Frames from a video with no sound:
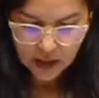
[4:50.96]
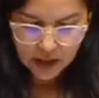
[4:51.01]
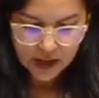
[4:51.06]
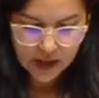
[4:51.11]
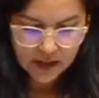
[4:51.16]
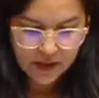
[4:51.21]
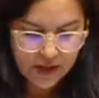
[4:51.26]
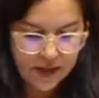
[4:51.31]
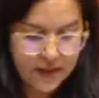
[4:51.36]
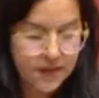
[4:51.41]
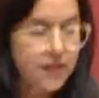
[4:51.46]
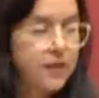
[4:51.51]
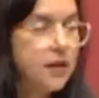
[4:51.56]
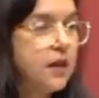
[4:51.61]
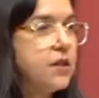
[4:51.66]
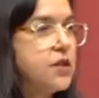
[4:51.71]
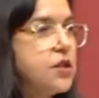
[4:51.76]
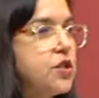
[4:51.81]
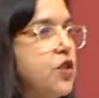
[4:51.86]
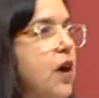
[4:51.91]
that this
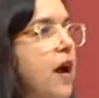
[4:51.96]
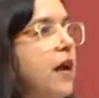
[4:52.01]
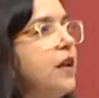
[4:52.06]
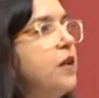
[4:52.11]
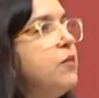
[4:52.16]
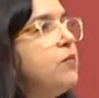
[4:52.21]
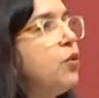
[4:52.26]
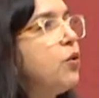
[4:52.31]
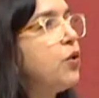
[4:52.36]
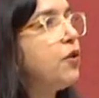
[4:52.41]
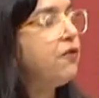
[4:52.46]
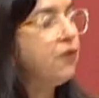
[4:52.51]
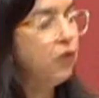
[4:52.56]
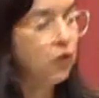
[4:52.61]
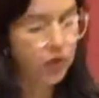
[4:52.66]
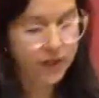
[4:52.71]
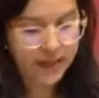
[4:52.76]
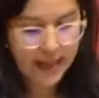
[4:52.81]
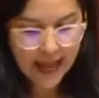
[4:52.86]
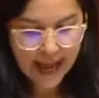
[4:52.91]
Australian Border
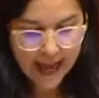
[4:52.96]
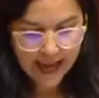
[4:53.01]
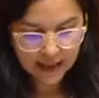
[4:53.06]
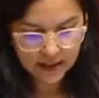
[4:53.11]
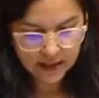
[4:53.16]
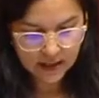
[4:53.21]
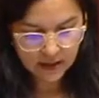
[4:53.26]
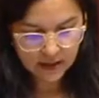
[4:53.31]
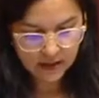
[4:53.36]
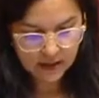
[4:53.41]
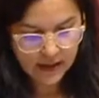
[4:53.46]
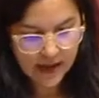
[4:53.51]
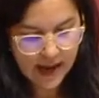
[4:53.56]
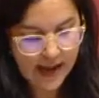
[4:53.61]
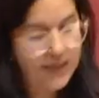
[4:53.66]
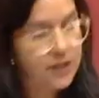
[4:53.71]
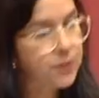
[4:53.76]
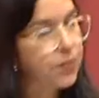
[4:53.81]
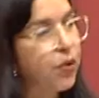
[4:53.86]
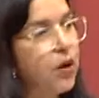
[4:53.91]
Force Act
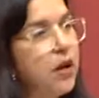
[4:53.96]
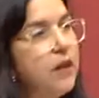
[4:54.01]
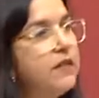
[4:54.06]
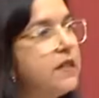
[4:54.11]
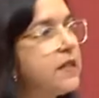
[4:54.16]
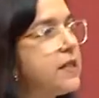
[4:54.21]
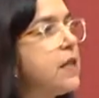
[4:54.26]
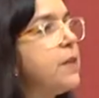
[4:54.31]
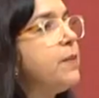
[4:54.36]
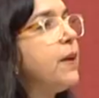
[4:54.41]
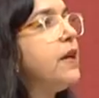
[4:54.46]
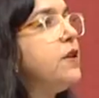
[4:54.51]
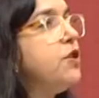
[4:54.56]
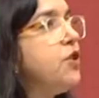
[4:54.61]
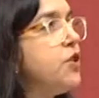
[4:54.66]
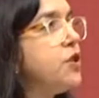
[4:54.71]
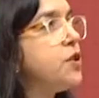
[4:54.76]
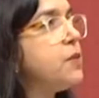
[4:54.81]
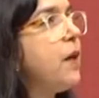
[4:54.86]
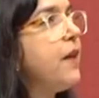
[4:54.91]
has previously been
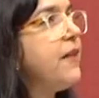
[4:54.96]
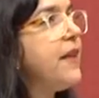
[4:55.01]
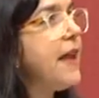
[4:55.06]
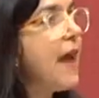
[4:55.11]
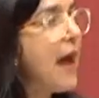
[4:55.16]
used by the